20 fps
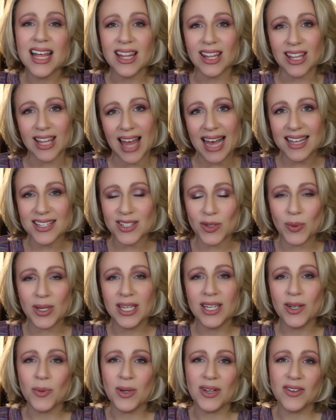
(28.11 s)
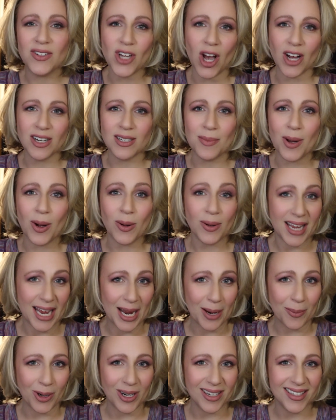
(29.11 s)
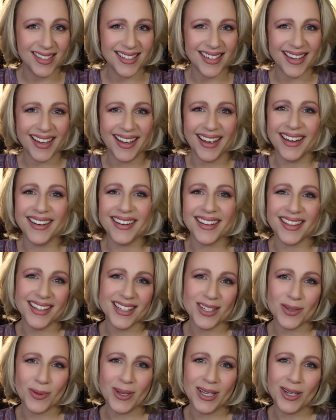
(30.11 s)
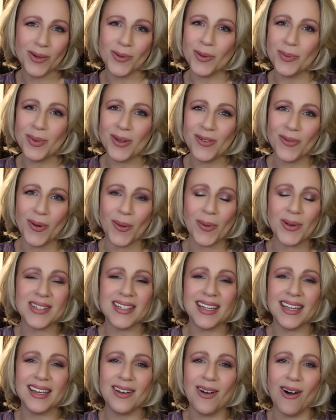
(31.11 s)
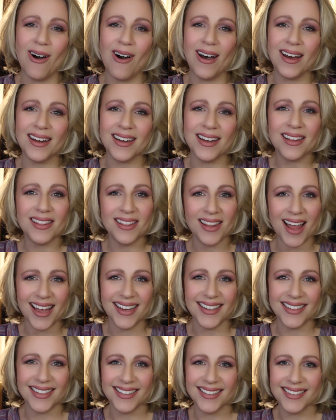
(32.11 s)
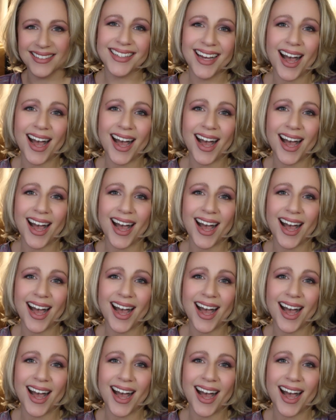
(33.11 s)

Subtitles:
Last week we talked about cameras, and this week we'll be focusing on light.